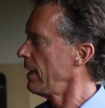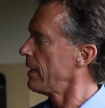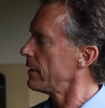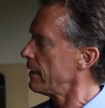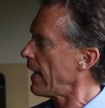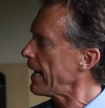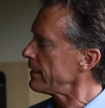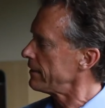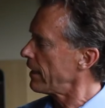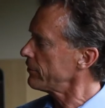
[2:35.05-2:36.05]
The
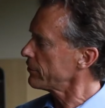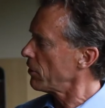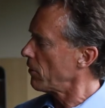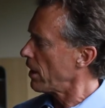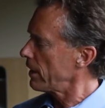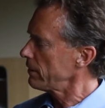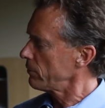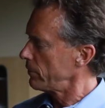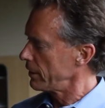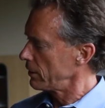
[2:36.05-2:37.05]
light does go on
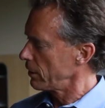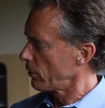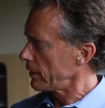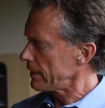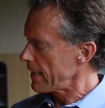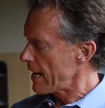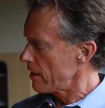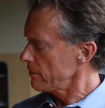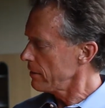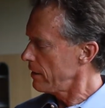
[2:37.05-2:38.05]
when you lower it
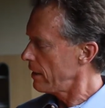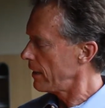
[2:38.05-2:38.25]
down,